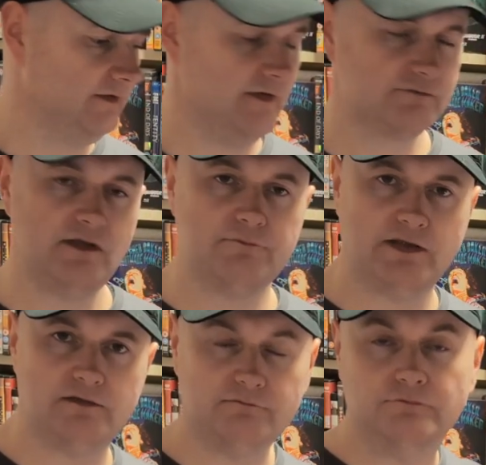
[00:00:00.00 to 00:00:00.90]
is a little
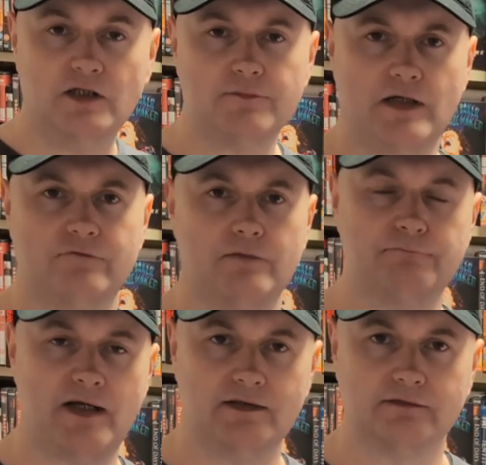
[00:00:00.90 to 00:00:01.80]
bit of a
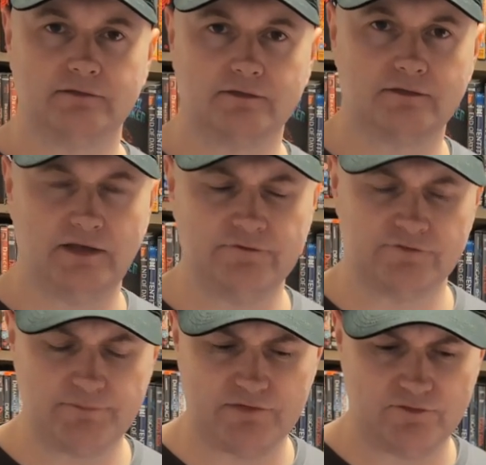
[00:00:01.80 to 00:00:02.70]
palate
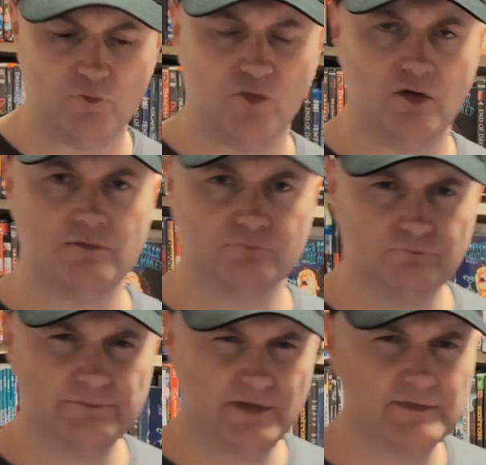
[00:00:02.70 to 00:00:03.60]
cleanse, a bit of a warming